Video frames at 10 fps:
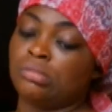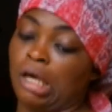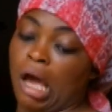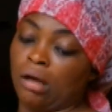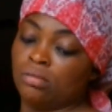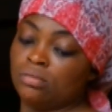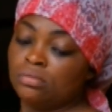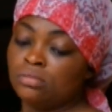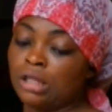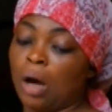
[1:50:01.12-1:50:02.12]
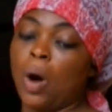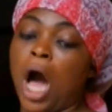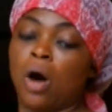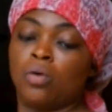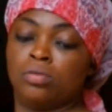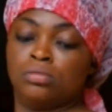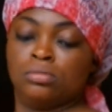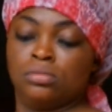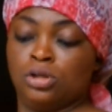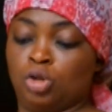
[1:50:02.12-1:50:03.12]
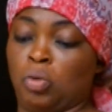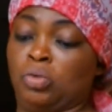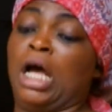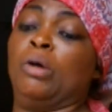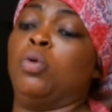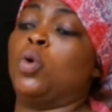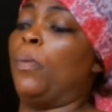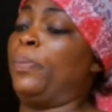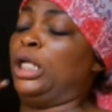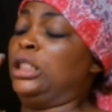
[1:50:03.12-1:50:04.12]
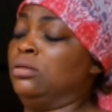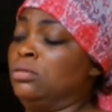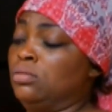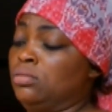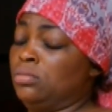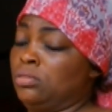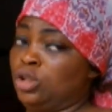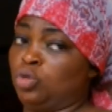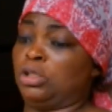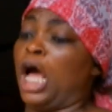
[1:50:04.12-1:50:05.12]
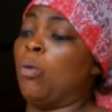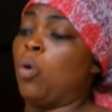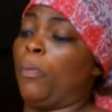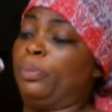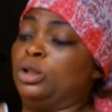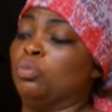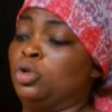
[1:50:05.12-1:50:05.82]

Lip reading: Yeah. Now, wow. This one, I woke up in the